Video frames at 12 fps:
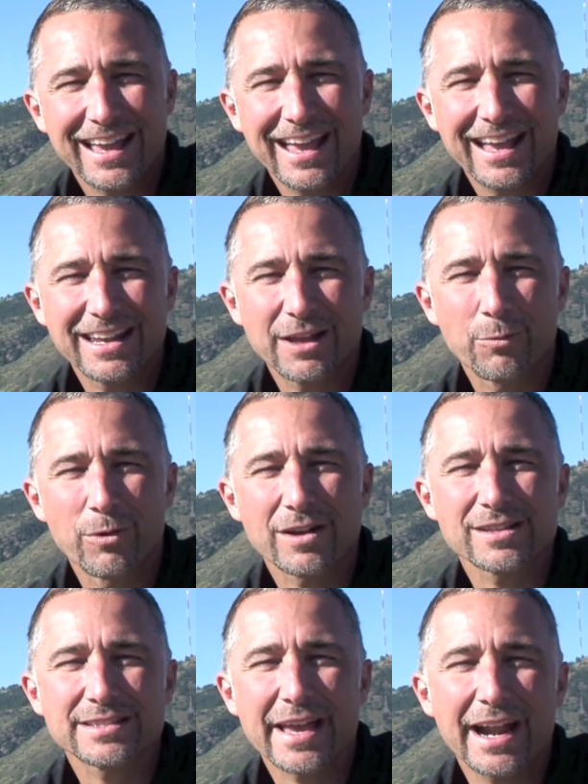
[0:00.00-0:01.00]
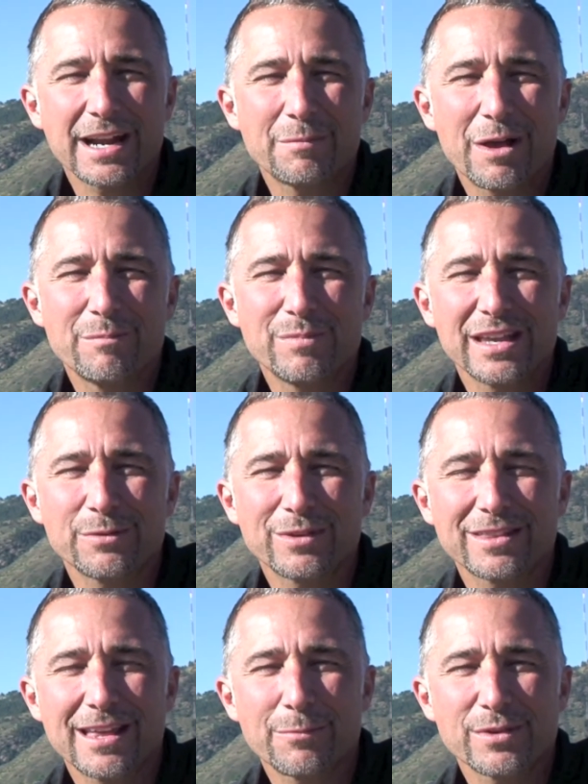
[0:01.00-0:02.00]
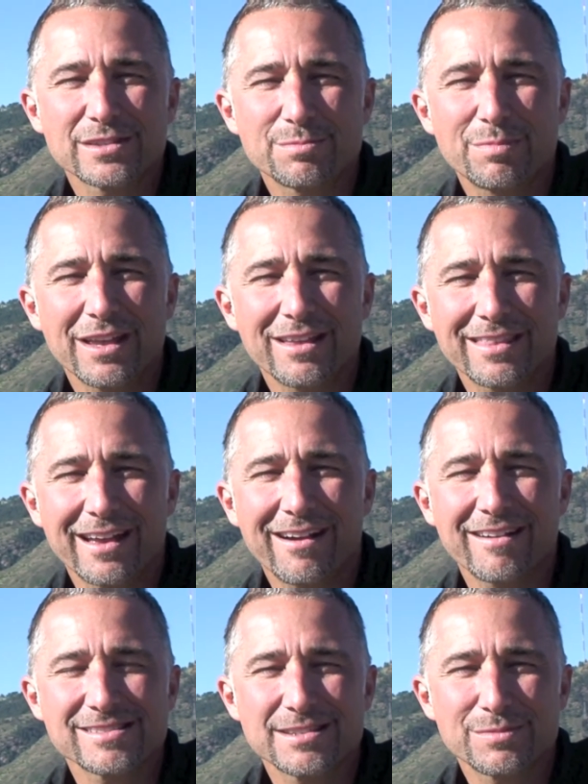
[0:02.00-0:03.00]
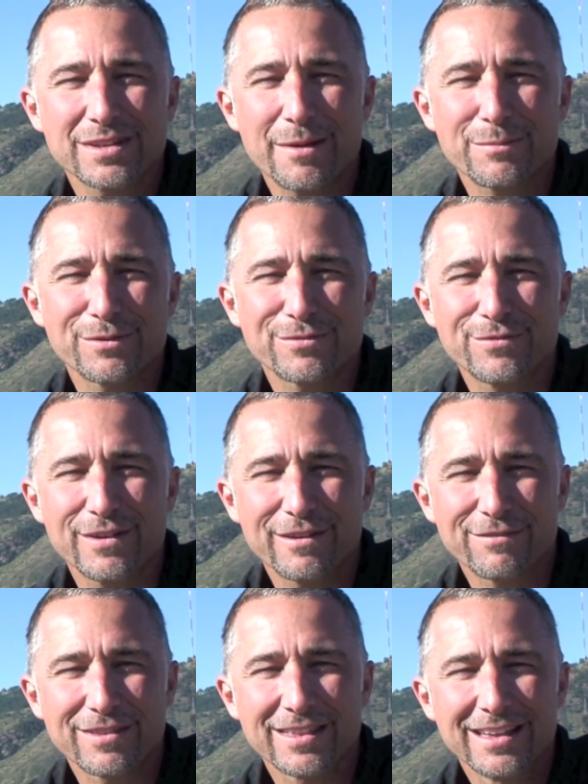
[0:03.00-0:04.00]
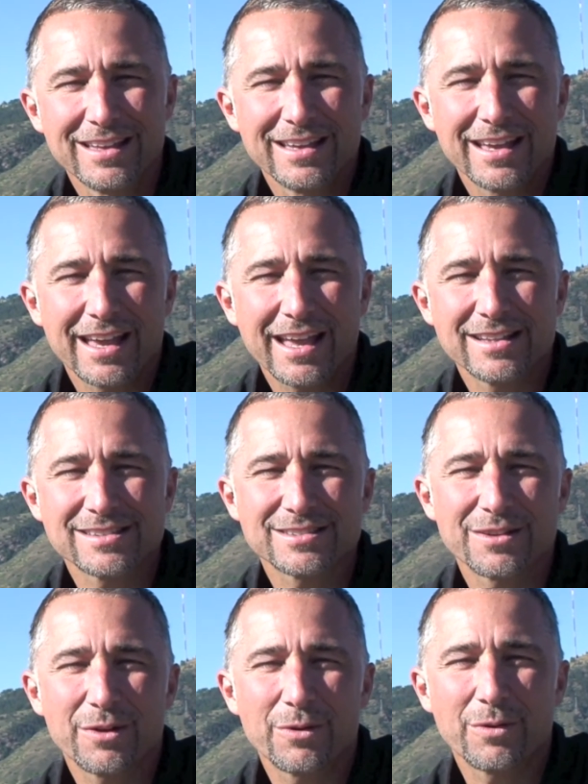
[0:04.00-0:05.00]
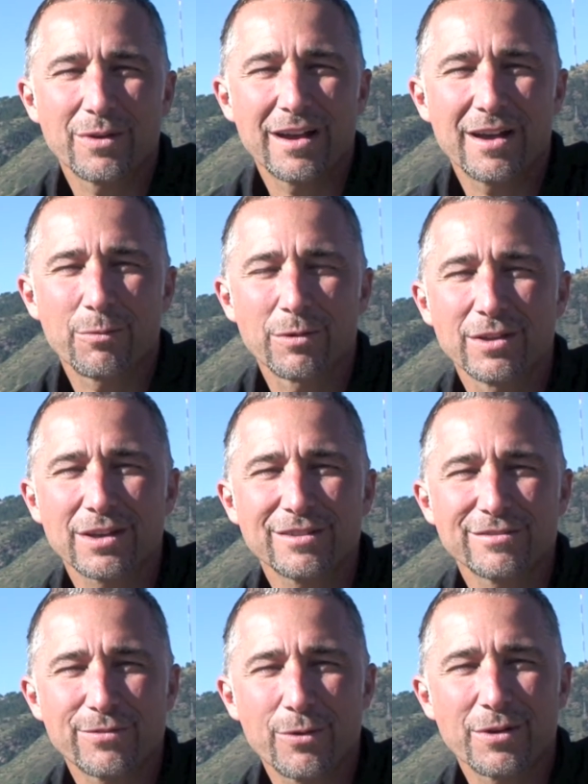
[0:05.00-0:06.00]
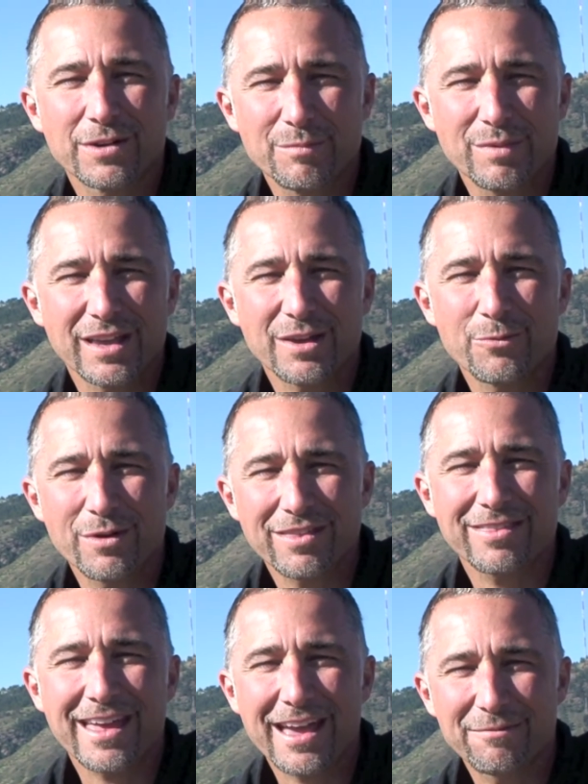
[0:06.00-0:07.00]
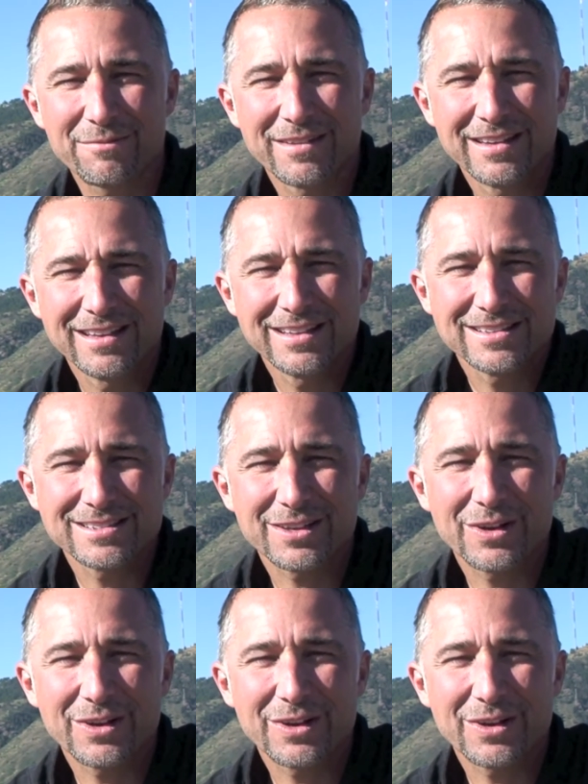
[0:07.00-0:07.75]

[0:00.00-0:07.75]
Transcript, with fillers: and uh, we're excited about being with them. We speak there on September 5th, and so we're looking forward to being with them.